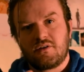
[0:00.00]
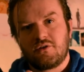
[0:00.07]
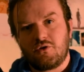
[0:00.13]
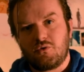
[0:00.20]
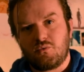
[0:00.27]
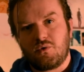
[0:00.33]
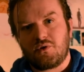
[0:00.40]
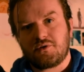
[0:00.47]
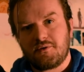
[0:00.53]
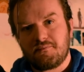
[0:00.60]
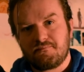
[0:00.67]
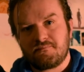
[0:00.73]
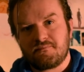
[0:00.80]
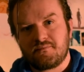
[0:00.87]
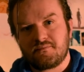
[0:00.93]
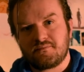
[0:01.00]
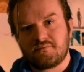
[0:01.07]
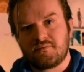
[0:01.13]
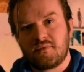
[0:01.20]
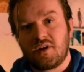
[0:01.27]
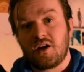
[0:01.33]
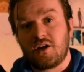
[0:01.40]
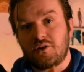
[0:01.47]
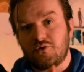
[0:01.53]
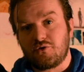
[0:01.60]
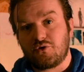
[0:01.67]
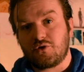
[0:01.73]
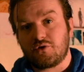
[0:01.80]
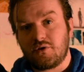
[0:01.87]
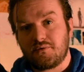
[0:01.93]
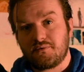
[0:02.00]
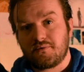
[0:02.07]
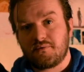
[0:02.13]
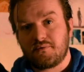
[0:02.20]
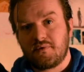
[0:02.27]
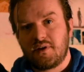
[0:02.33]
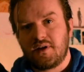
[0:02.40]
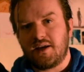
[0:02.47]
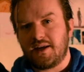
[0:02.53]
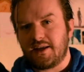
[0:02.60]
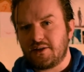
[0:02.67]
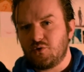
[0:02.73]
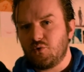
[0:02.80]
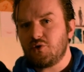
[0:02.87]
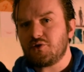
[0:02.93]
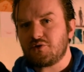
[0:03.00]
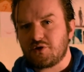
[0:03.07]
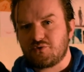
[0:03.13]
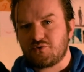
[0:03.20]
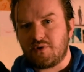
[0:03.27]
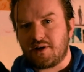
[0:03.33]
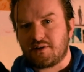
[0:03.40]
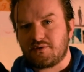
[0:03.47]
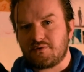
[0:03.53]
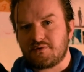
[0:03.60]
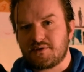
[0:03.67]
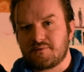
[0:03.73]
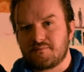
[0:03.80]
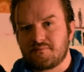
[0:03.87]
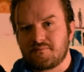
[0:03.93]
You're worth it. You're good enough. Ignore your detractors.